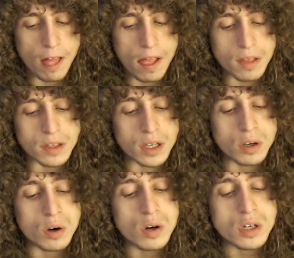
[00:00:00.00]
the
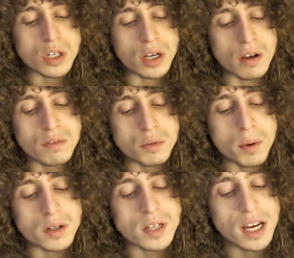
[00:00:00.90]
encouraging of
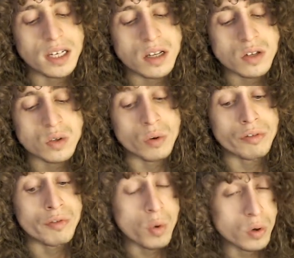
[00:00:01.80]
spontaneous or
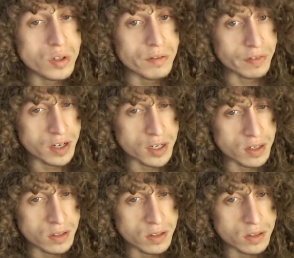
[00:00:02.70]
forced
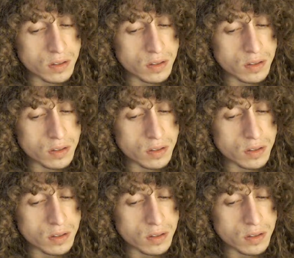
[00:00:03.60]
visions,